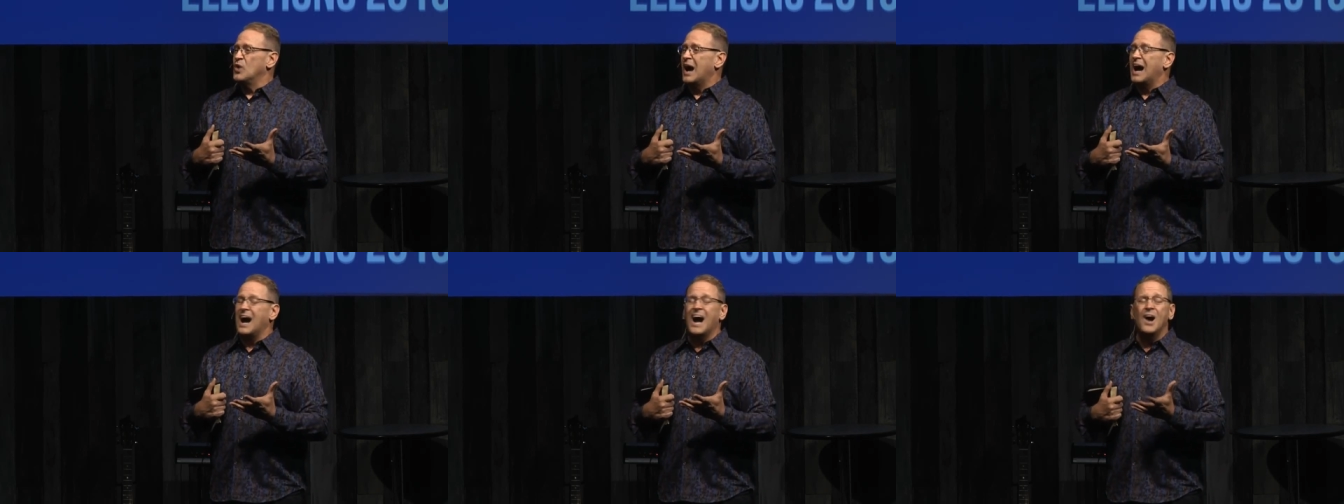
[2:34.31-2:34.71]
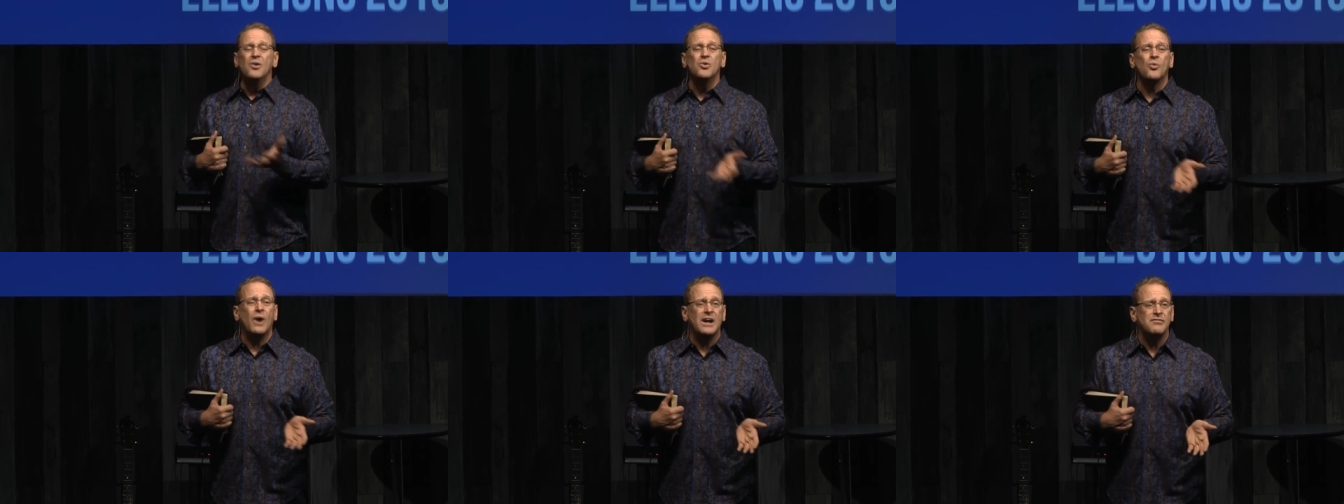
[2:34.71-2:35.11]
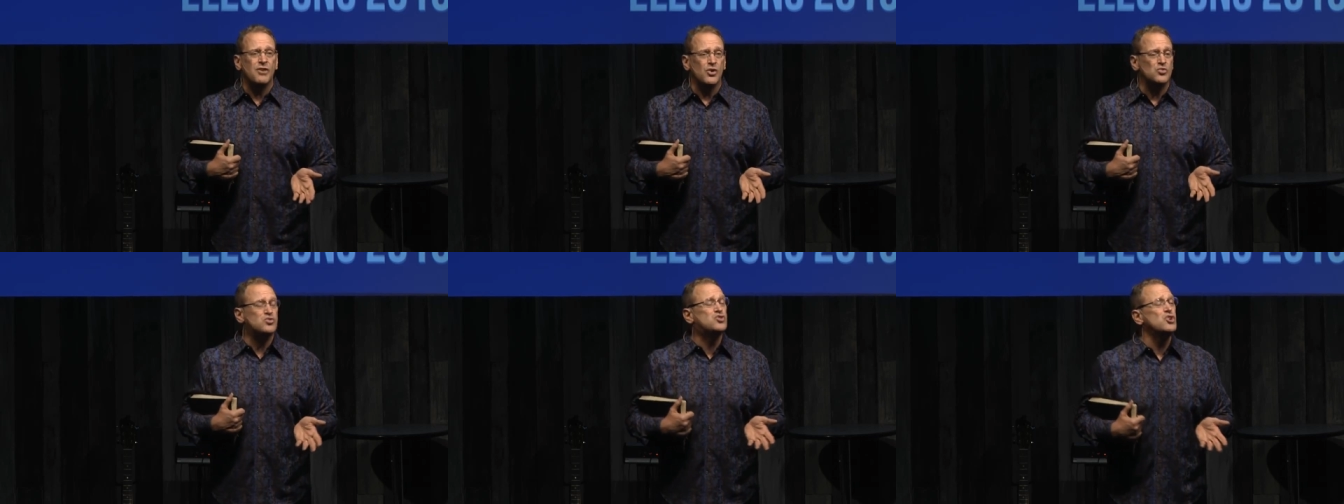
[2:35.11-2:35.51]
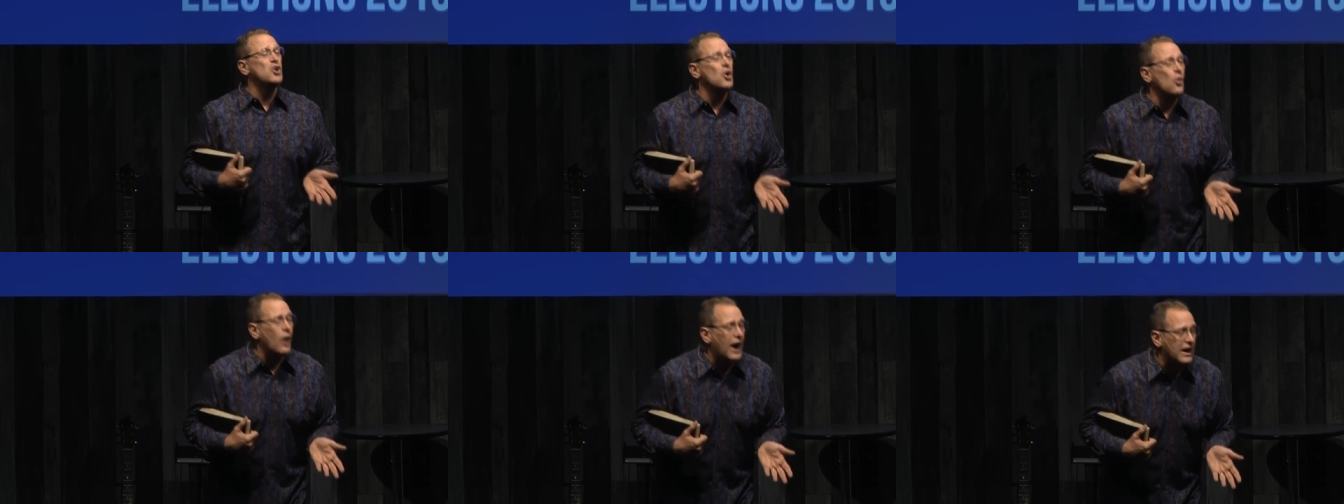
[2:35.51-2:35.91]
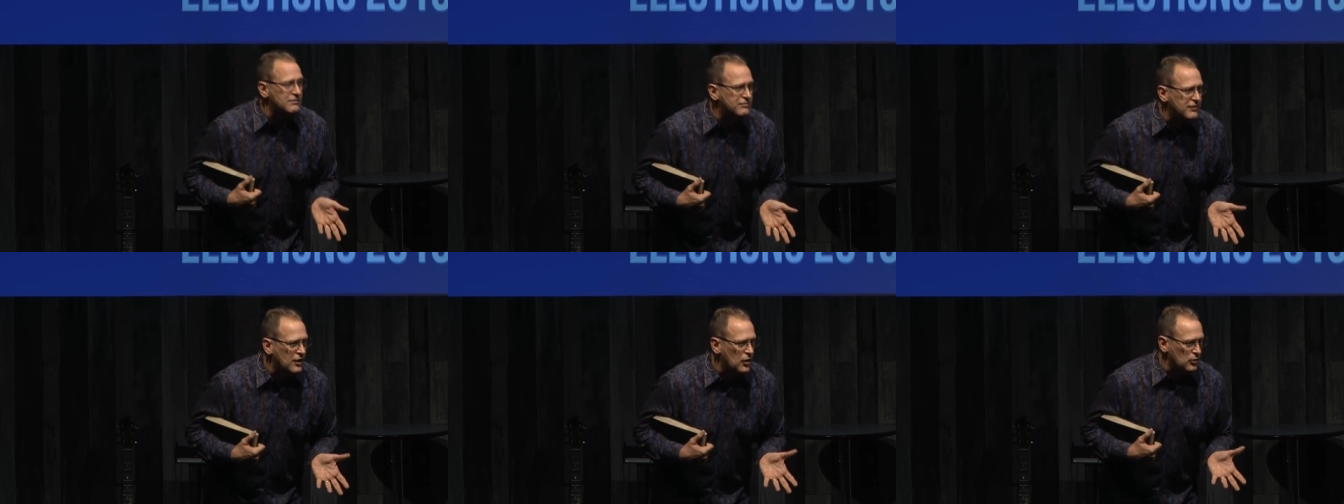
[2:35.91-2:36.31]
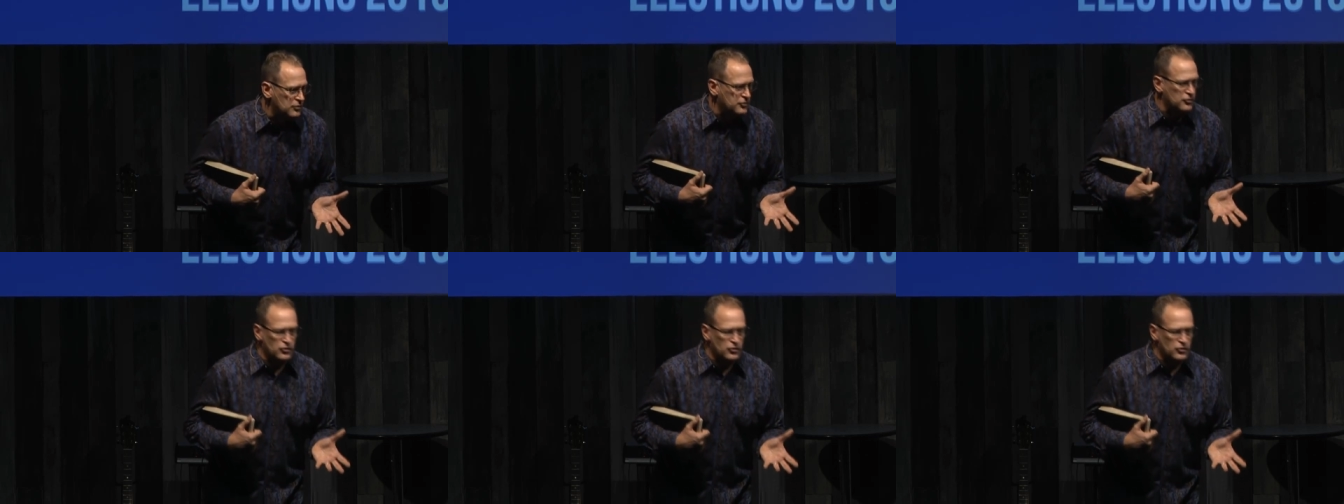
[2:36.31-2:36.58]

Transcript: How do I vote? Do I vote?